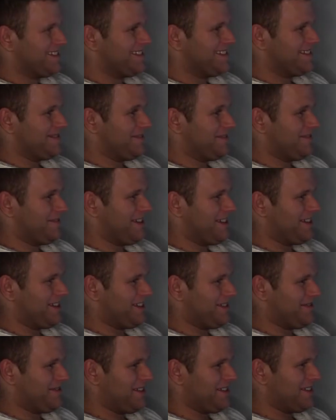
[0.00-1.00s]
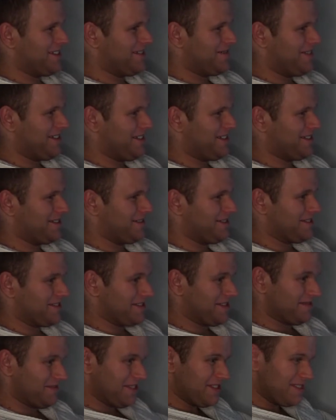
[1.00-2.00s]
anything newer is obviously going to have Bluetooth
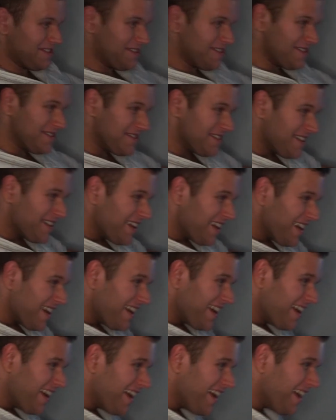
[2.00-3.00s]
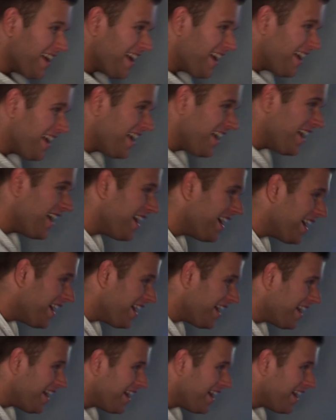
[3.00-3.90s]
from now on, and which